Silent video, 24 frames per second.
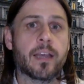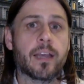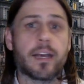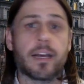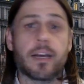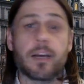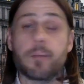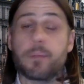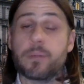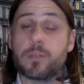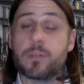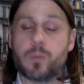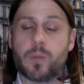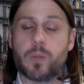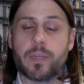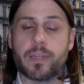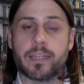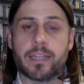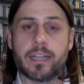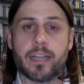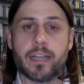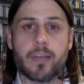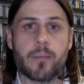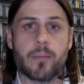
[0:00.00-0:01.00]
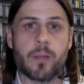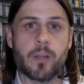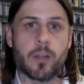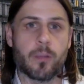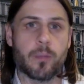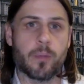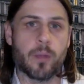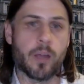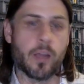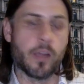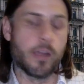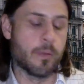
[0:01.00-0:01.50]
uh, between the gut
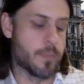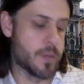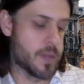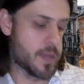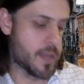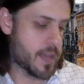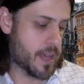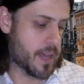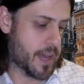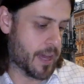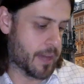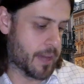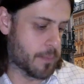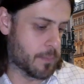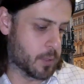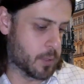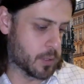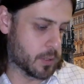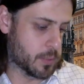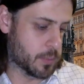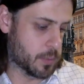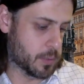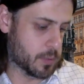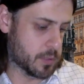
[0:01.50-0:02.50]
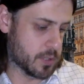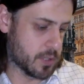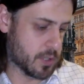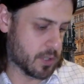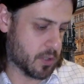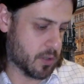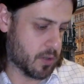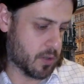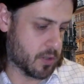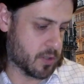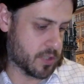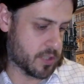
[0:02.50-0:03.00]
microbiome and multiple
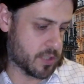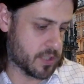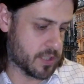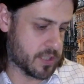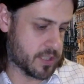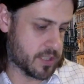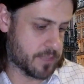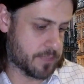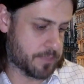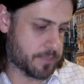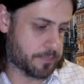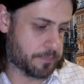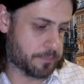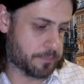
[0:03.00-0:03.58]
sclerosis.